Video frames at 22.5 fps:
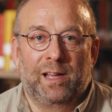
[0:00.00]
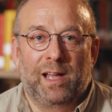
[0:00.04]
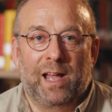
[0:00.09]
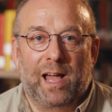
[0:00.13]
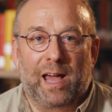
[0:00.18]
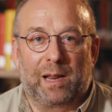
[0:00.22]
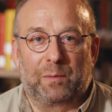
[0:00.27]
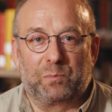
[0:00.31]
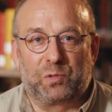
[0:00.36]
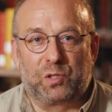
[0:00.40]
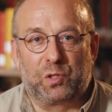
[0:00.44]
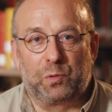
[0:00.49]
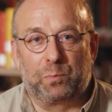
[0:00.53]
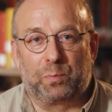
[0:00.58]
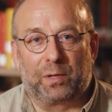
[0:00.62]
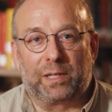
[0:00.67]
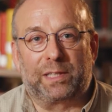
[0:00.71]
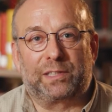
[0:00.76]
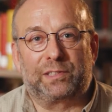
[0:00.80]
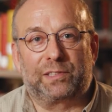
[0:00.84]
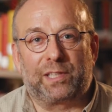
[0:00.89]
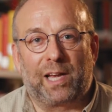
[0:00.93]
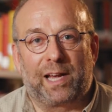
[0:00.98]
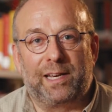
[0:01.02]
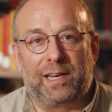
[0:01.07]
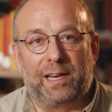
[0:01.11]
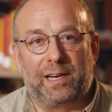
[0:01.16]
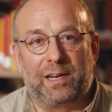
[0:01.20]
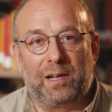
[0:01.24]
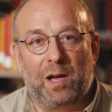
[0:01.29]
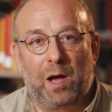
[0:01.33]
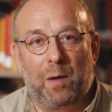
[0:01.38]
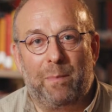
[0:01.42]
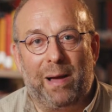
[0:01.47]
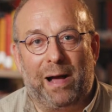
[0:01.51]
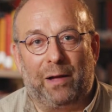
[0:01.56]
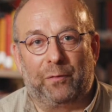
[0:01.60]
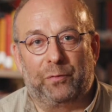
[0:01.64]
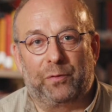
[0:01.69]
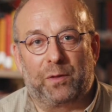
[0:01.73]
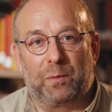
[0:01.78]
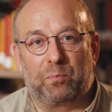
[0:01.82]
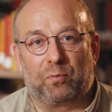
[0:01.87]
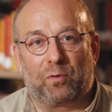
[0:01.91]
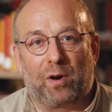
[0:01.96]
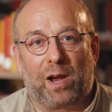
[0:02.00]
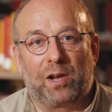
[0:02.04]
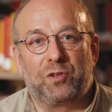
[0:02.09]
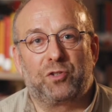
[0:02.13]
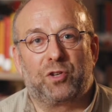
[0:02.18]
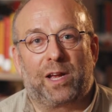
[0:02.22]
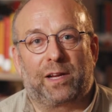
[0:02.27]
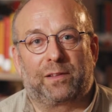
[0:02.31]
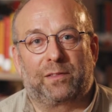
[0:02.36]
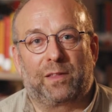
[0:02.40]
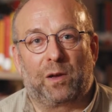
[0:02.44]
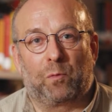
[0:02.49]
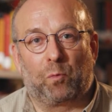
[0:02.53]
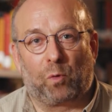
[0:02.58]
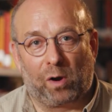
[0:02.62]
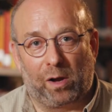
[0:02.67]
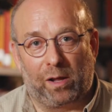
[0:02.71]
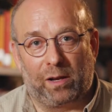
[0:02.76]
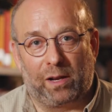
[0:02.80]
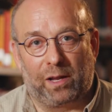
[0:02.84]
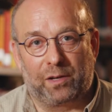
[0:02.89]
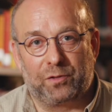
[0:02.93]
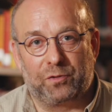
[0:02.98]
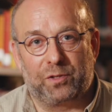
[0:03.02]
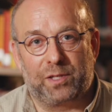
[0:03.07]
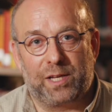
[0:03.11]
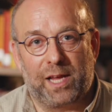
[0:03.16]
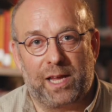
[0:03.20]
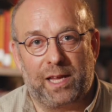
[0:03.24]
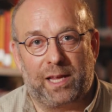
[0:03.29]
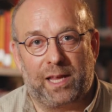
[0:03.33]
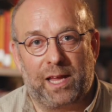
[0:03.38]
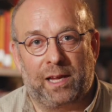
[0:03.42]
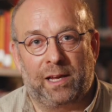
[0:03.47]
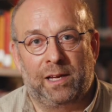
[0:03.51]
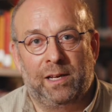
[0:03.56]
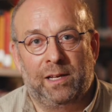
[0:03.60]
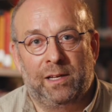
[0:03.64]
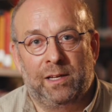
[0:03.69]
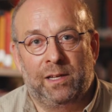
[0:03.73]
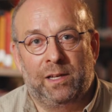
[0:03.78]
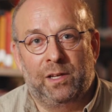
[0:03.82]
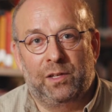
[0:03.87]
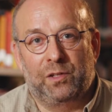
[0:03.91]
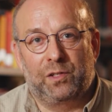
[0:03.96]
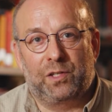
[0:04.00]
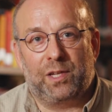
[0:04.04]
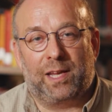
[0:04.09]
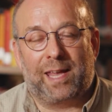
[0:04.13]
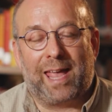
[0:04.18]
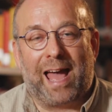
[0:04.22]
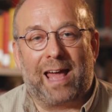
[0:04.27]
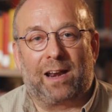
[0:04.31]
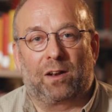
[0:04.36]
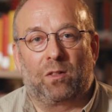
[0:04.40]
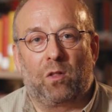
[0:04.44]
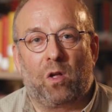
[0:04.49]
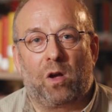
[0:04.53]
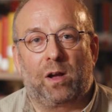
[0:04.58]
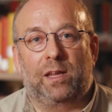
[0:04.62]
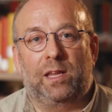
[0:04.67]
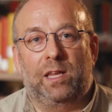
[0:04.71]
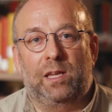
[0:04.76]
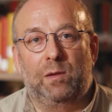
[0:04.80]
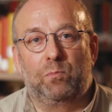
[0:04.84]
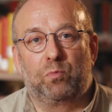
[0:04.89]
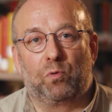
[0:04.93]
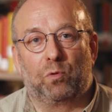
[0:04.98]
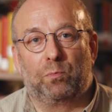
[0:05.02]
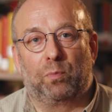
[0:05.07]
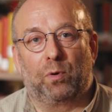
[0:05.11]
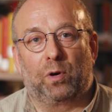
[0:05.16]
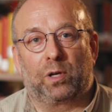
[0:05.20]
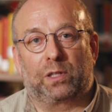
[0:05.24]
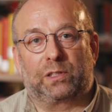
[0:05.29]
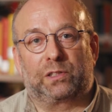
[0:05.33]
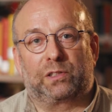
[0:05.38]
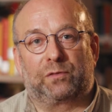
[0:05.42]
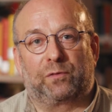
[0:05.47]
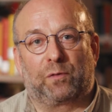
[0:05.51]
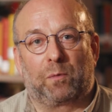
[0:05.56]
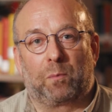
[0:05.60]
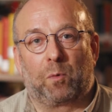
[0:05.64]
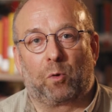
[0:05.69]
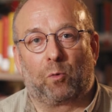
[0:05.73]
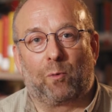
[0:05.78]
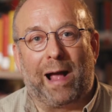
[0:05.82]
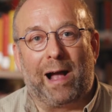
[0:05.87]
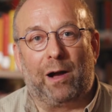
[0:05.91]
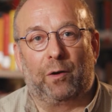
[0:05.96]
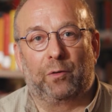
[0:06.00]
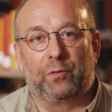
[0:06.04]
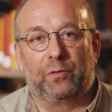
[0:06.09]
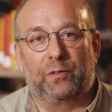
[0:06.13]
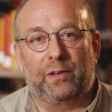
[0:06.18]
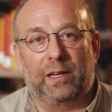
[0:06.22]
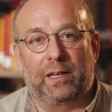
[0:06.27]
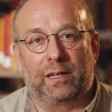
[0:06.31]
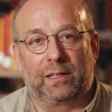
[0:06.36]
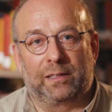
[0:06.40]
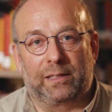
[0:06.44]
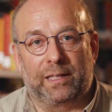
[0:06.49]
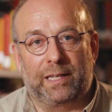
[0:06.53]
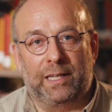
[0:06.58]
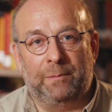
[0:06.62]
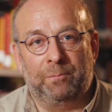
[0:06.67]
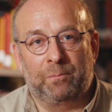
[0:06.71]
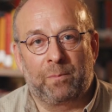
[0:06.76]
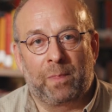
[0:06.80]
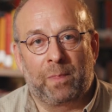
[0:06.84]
And I'm super excited about the project that we're all undertaking to catalog Hebrew books from around Italy.